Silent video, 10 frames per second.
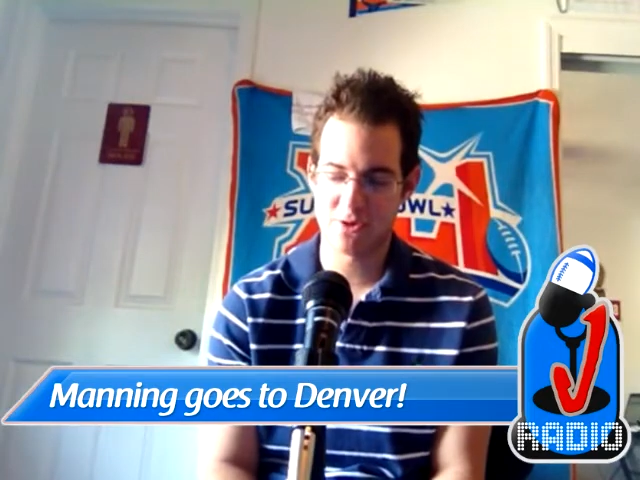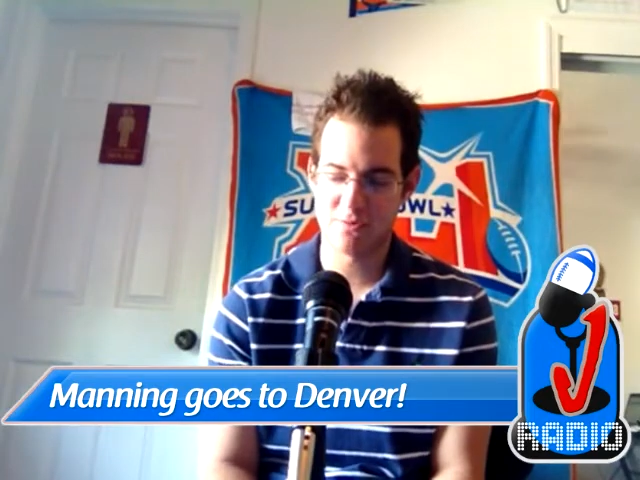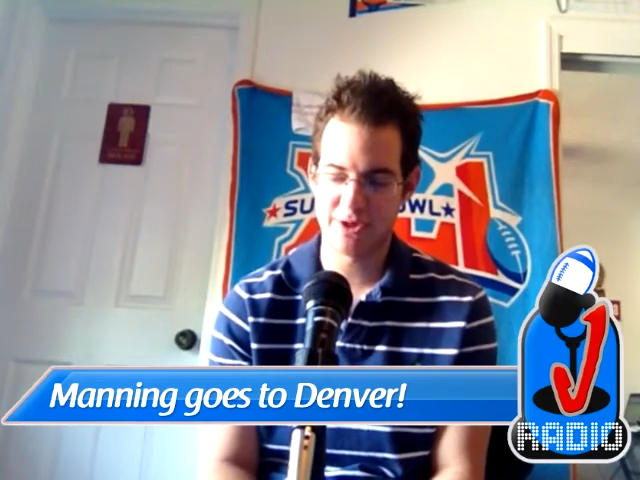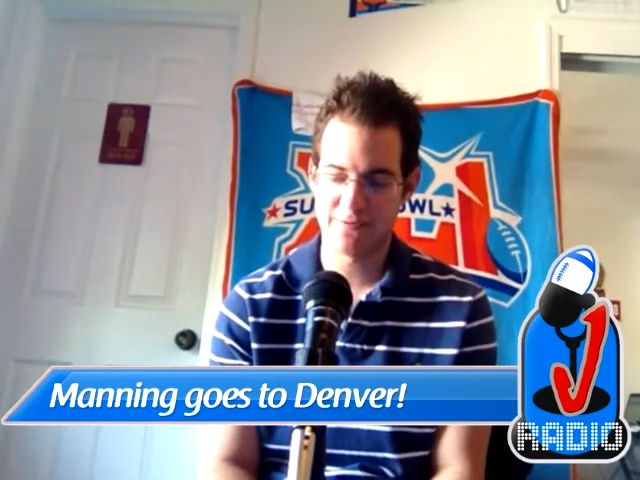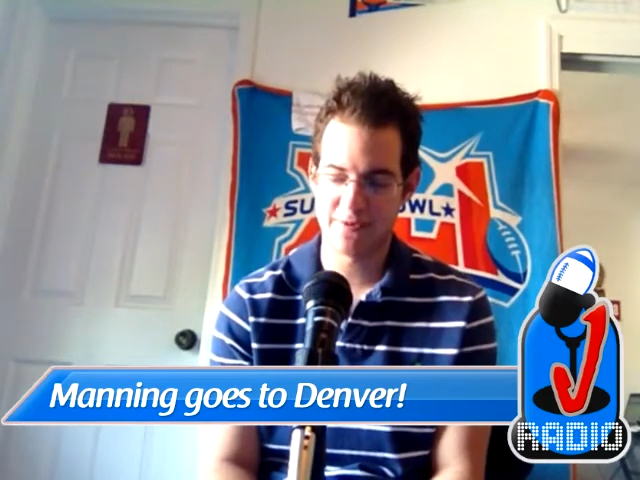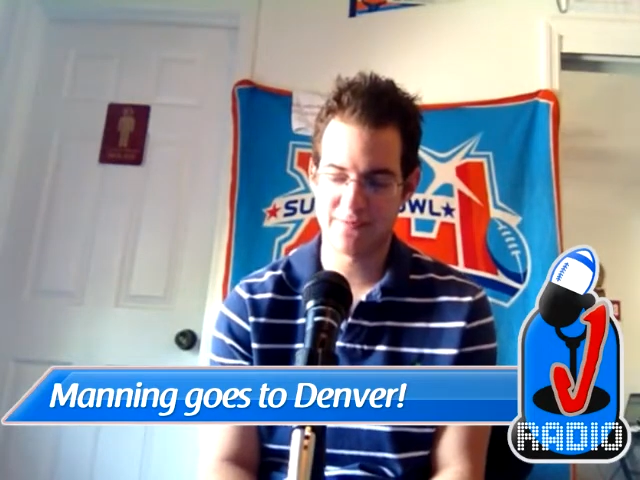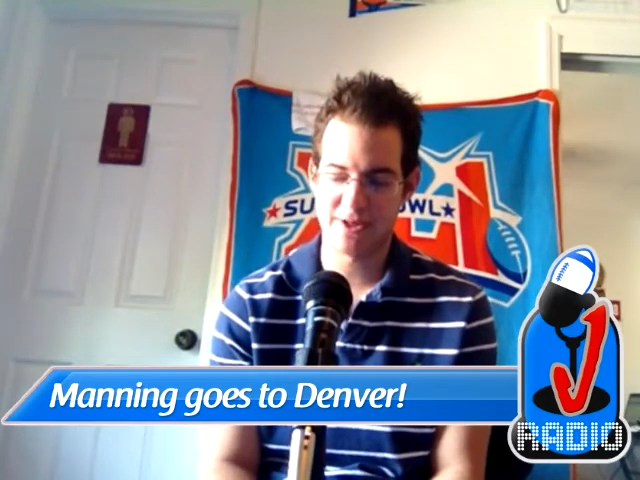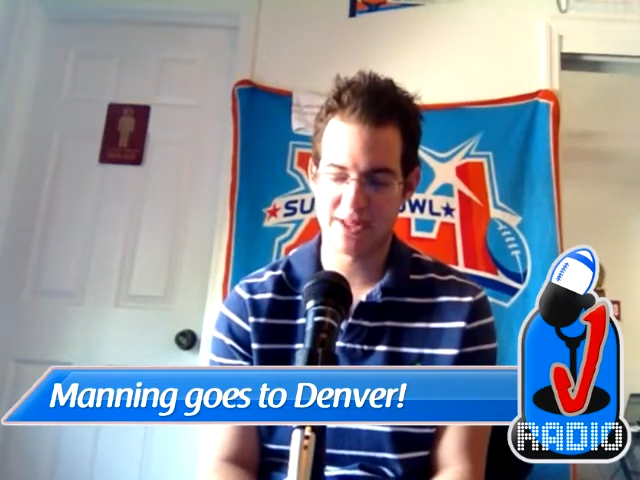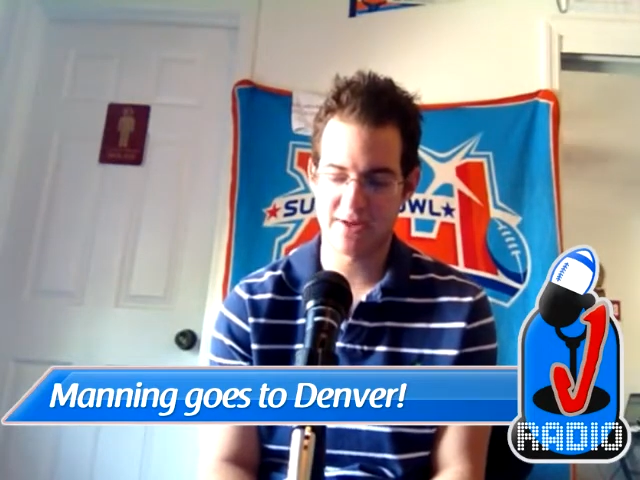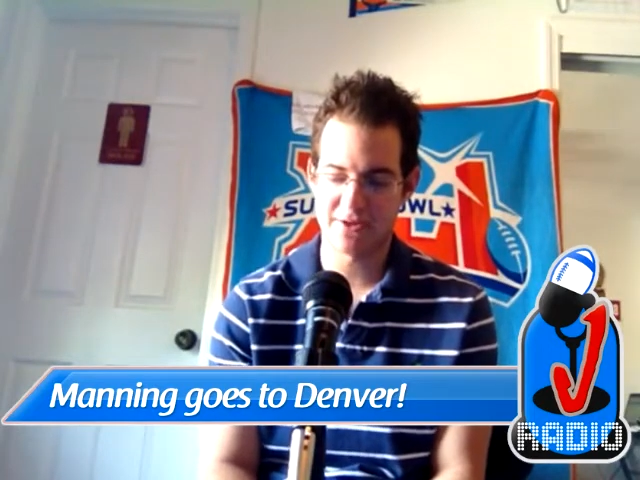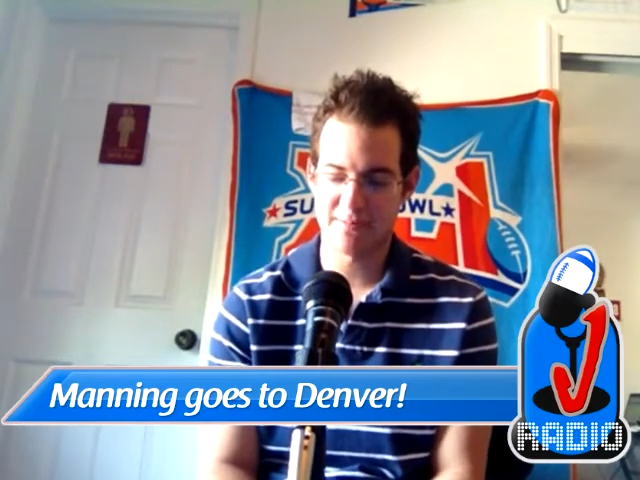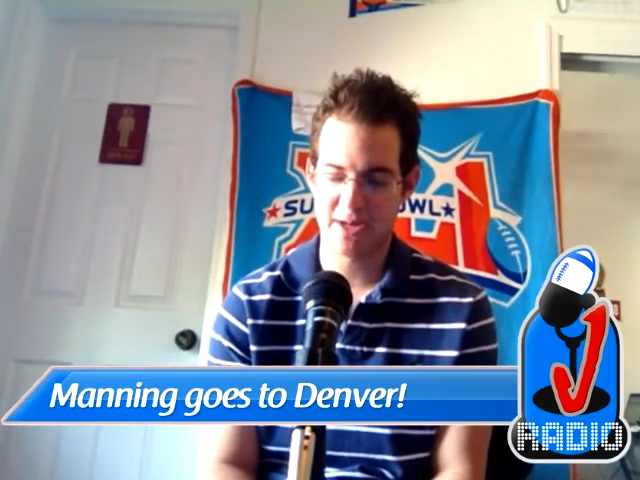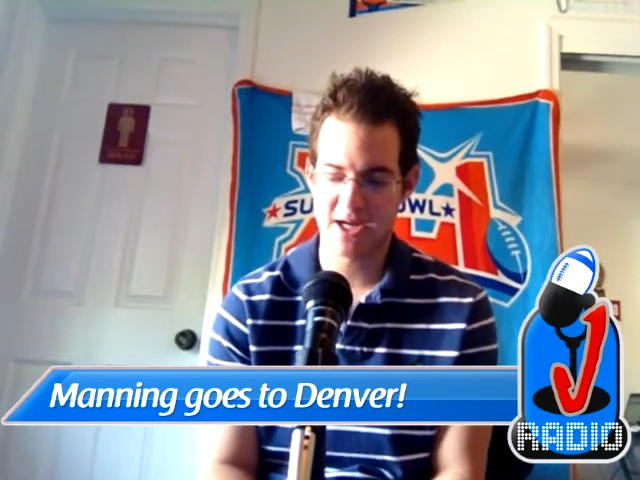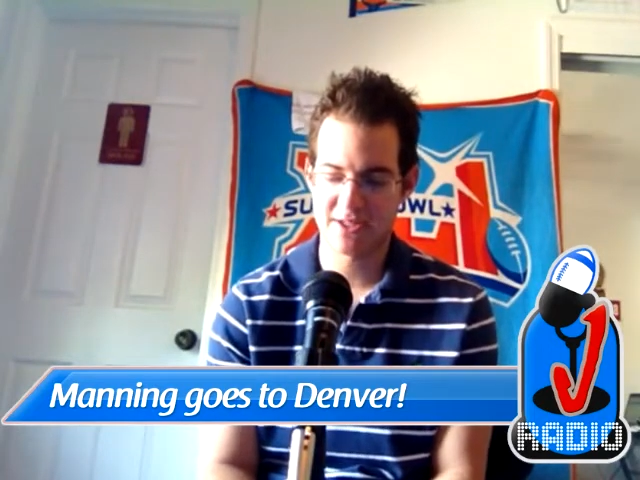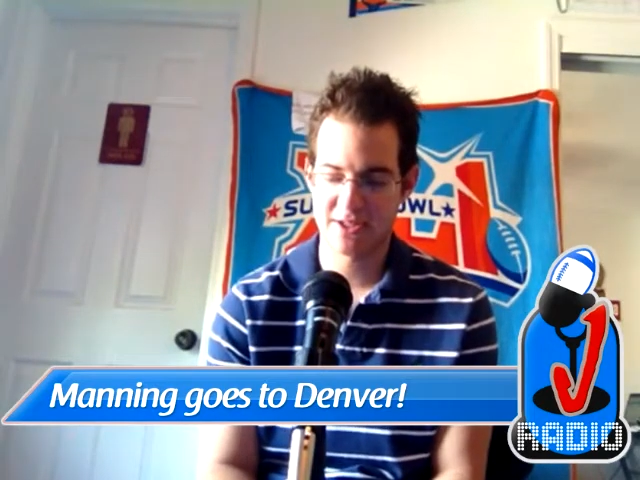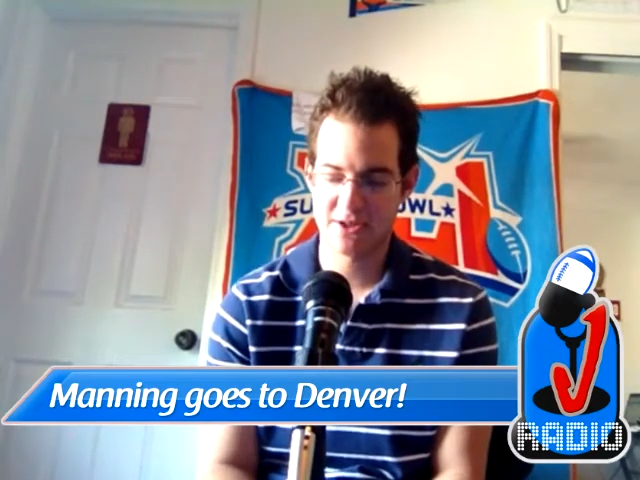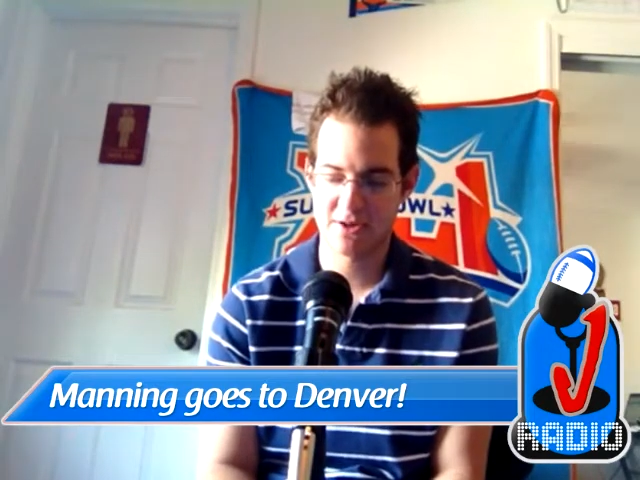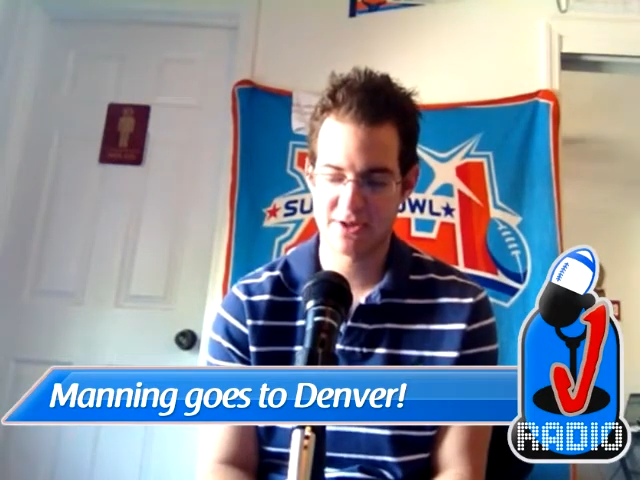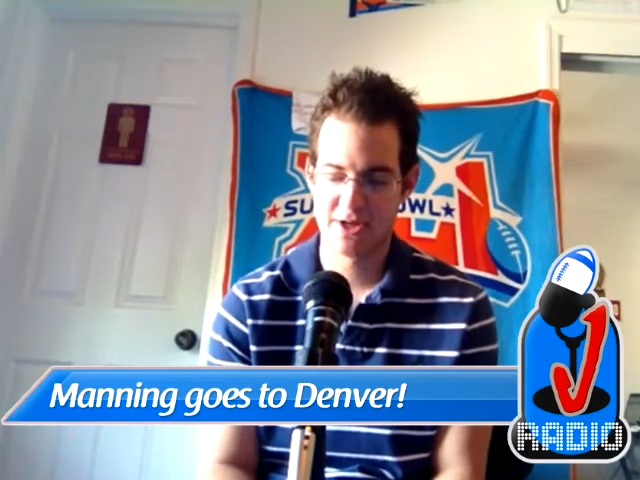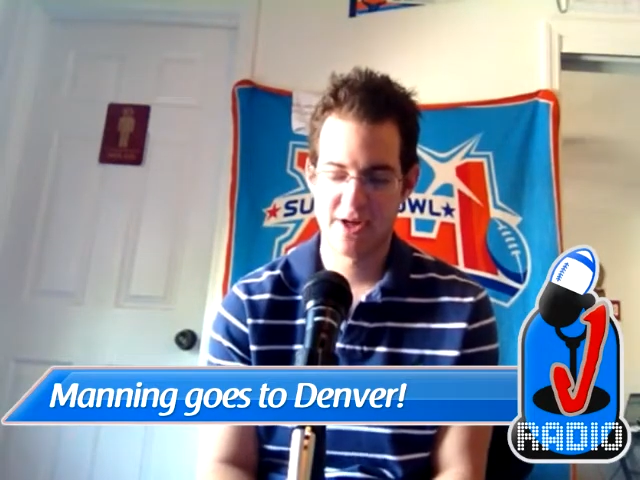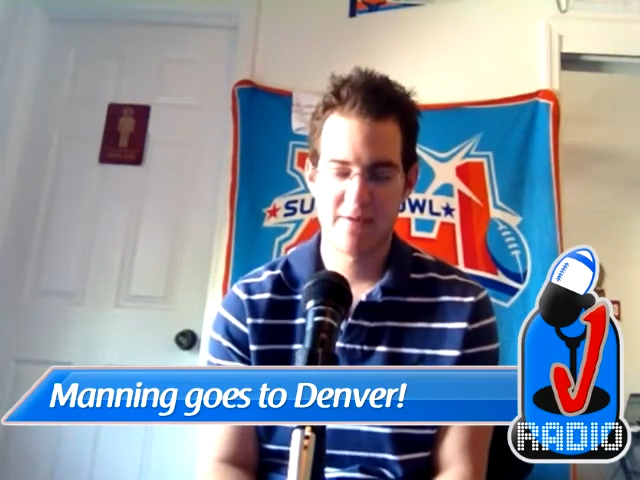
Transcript: to reach 50,000 passing yards,